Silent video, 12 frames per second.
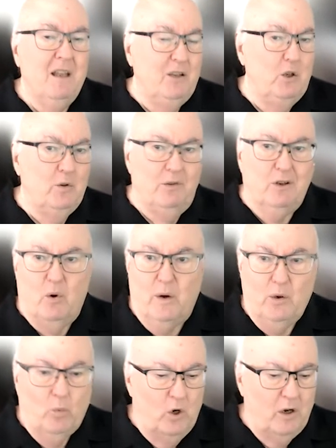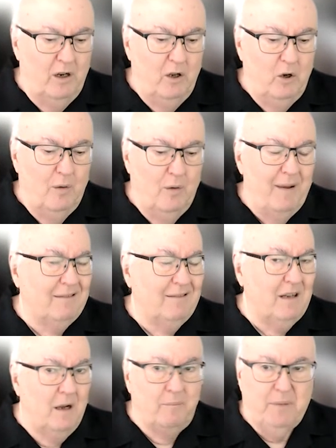You're going to want to know about
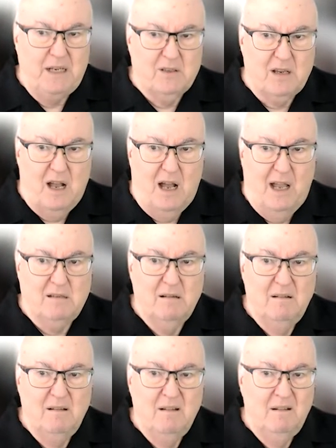company size.